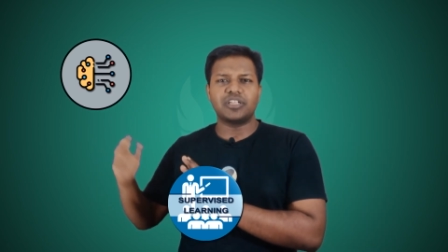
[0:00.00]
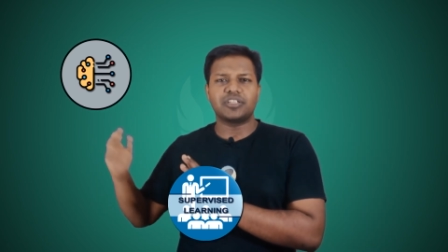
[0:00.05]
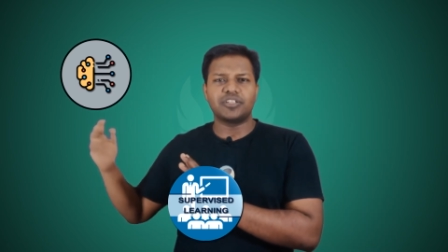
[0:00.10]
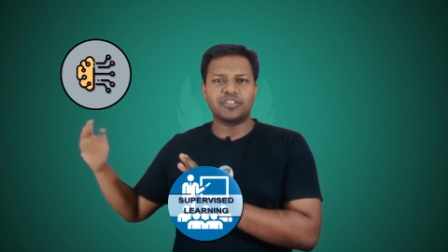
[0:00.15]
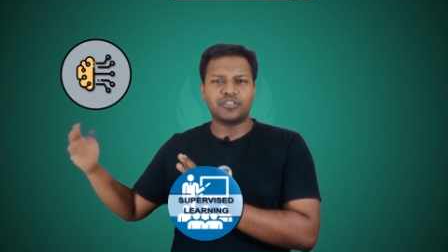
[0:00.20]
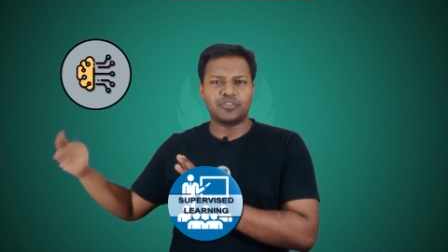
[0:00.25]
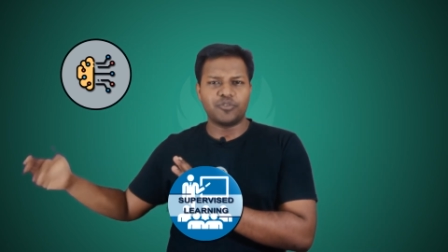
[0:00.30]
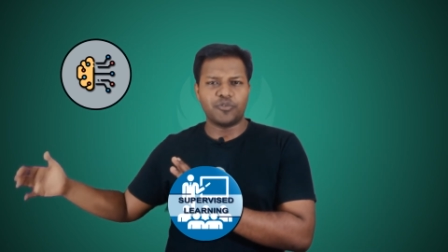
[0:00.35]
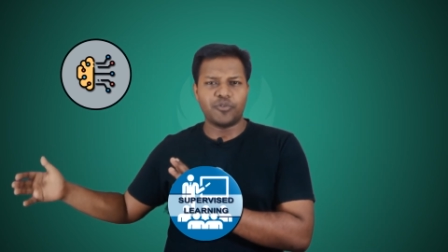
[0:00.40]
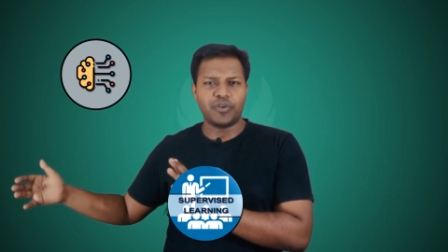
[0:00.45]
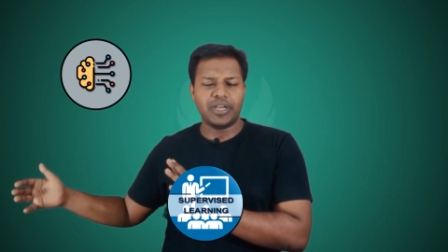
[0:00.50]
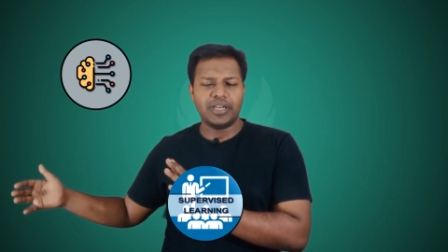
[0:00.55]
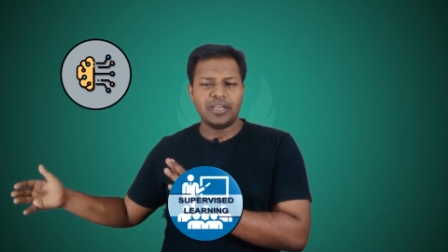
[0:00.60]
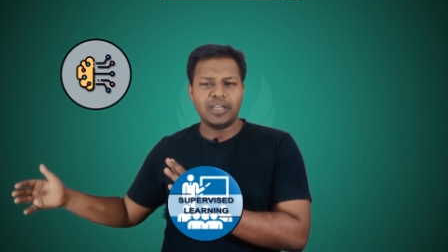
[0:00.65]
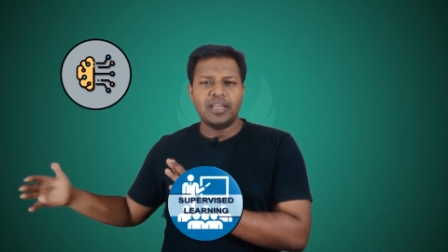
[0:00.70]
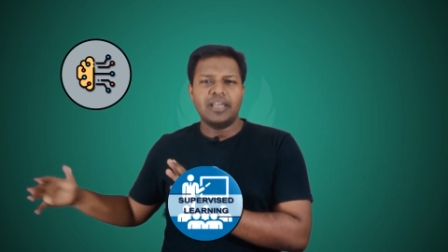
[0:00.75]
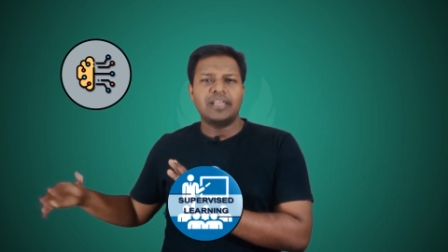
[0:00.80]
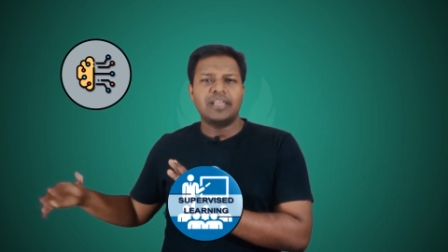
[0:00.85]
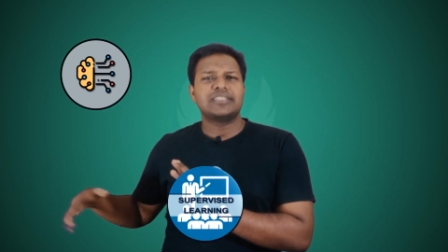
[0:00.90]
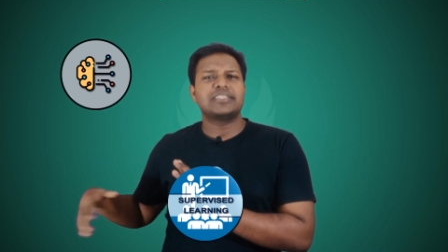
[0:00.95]
into the rain,
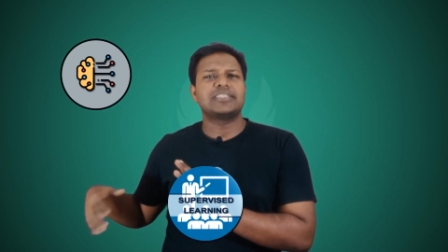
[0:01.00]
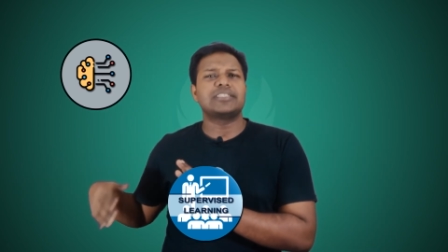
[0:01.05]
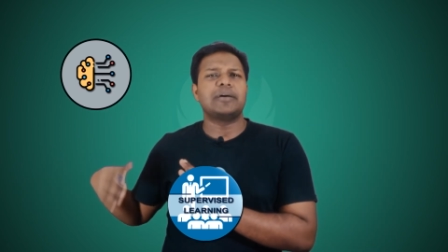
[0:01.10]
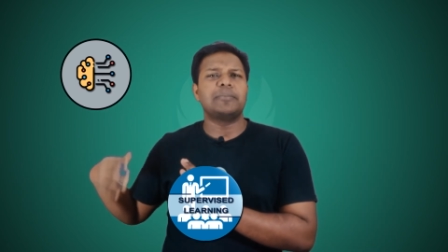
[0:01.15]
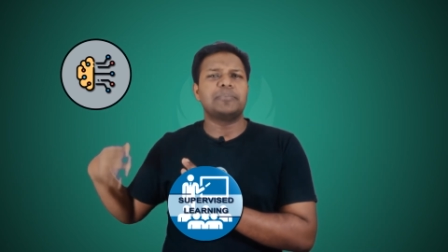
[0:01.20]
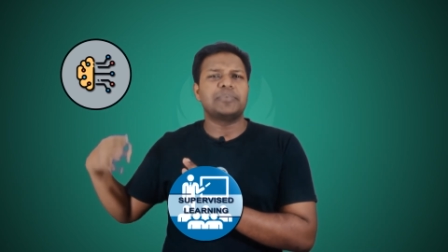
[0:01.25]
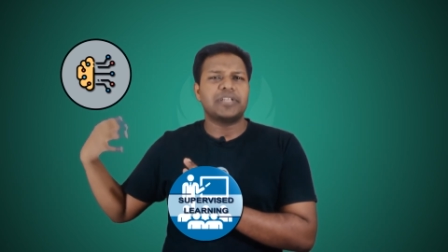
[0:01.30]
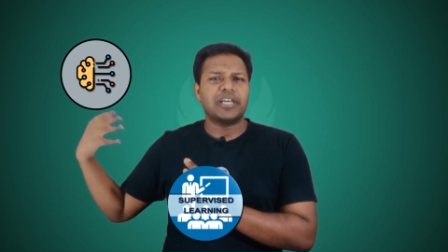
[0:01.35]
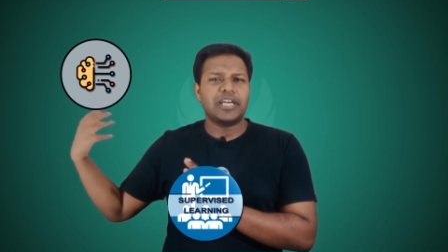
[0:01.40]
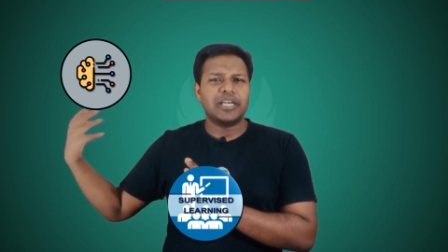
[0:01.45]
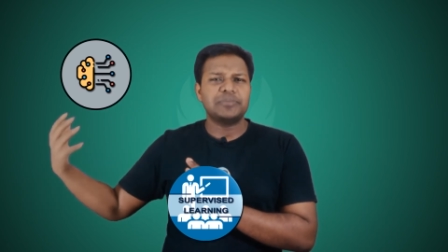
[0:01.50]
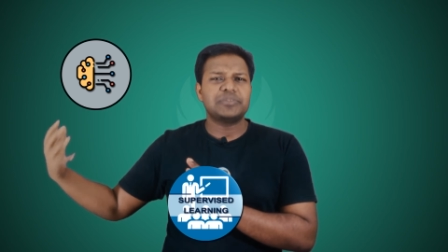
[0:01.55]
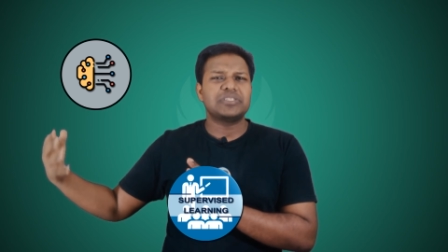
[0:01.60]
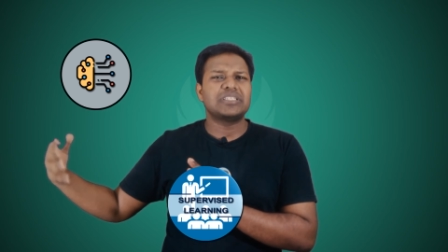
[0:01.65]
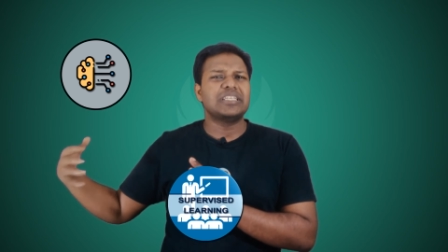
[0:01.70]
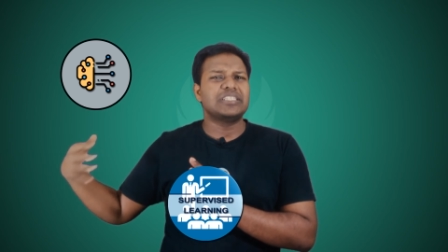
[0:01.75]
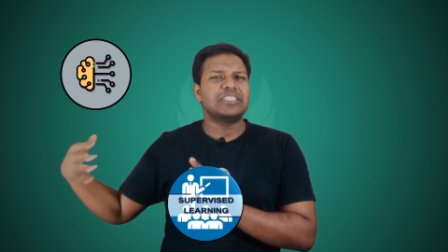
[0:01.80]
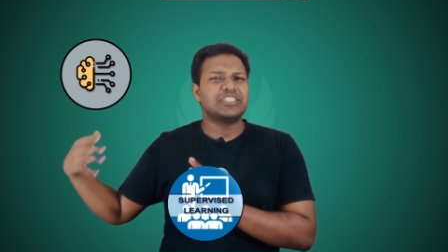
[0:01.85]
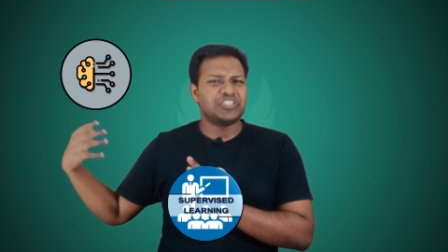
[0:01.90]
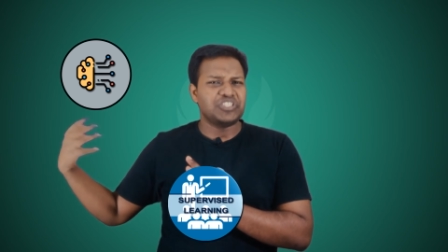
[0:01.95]
sometimes
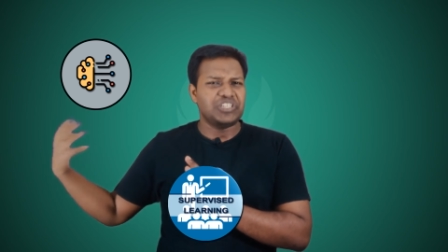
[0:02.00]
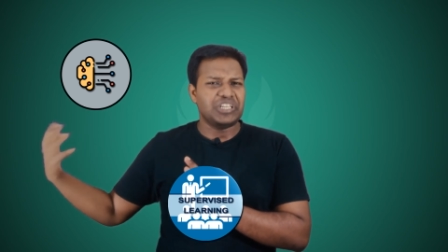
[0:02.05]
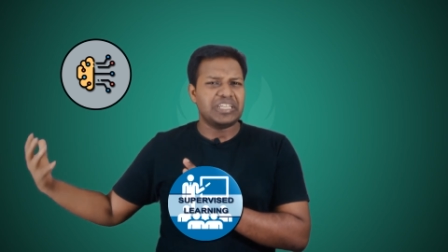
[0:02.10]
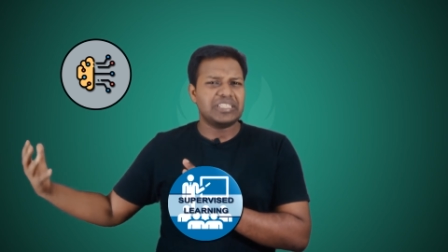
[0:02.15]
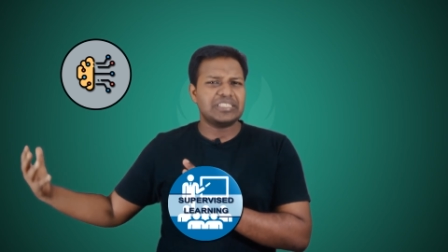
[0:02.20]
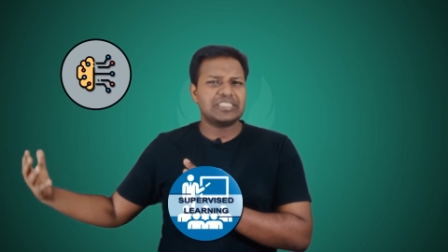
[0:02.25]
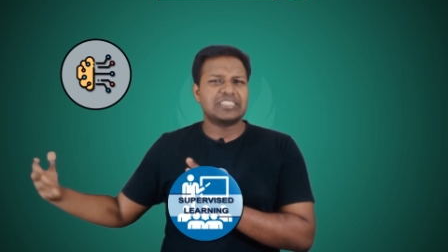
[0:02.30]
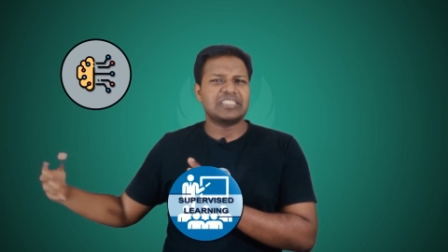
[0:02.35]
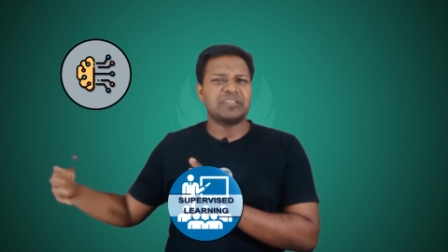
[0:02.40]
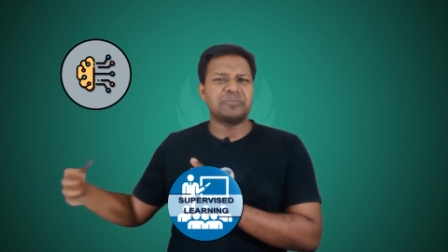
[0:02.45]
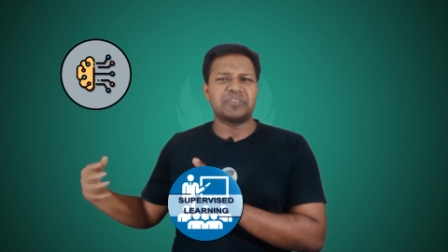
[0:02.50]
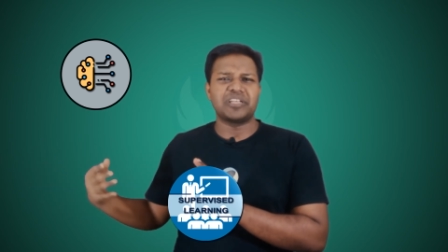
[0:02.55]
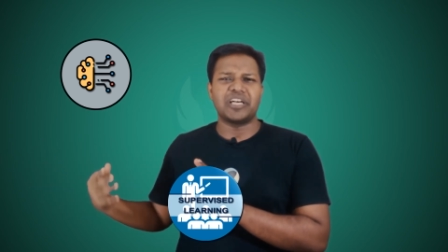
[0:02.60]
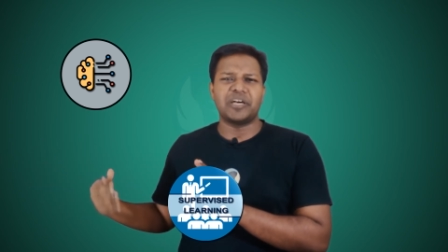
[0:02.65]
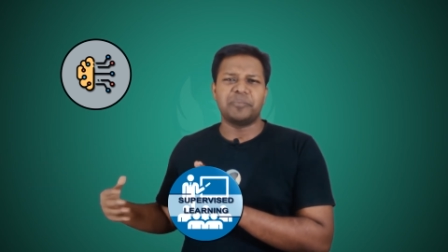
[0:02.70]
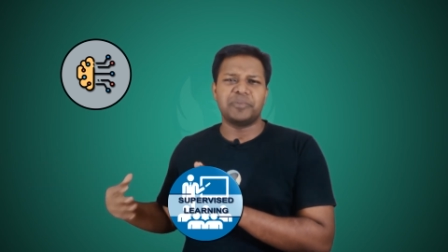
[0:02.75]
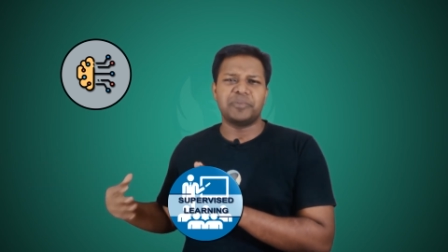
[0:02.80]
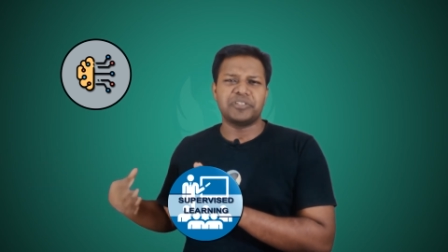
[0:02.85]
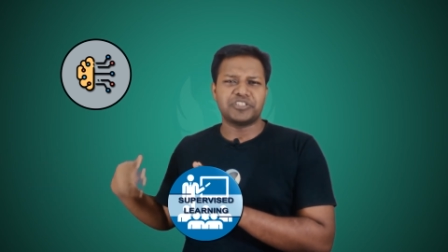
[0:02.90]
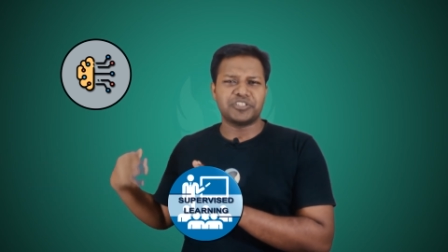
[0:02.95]
it's yes,
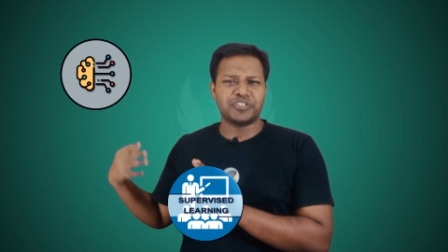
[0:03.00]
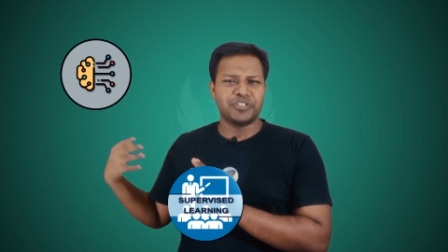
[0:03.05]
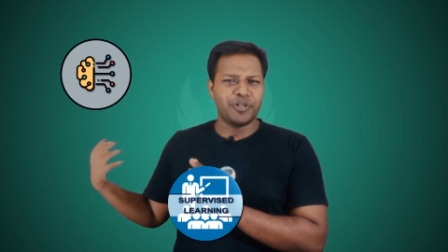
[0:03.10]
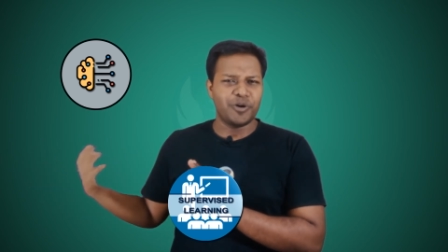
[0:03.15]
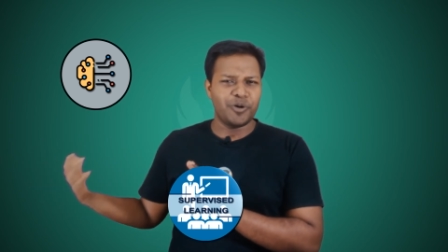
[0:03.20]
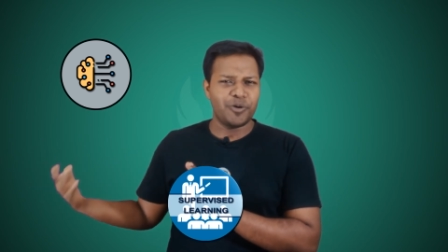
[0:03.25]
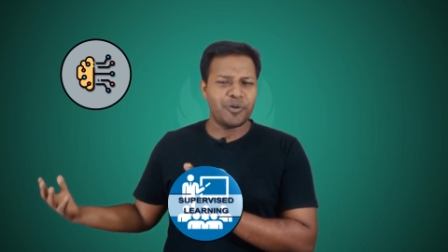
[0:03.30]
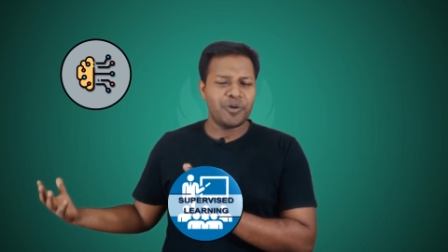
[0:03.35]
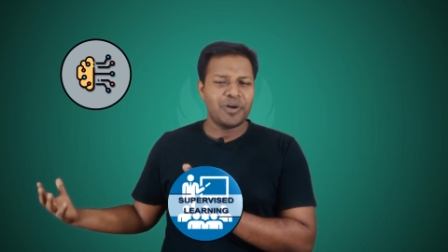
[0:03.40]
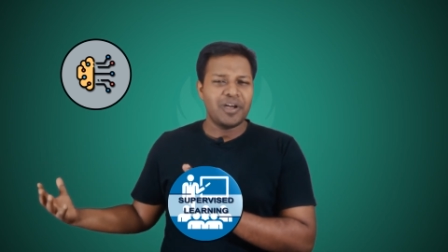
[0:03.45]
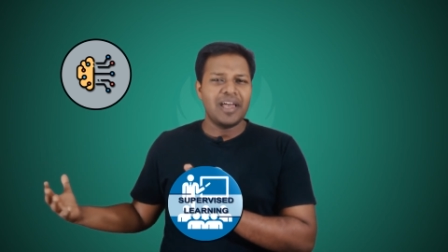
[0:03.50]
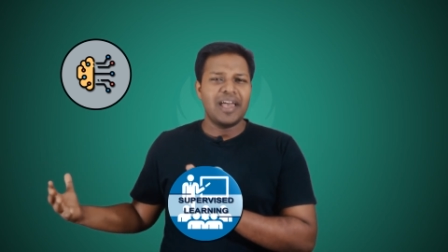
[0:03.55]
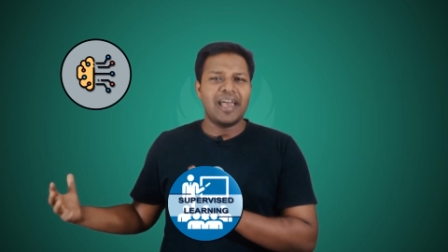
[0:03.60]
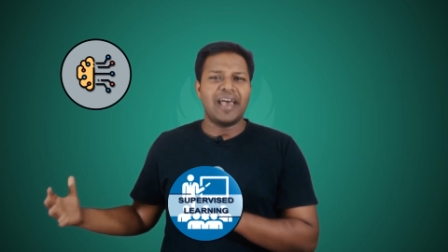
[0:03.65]
sometimes it's no,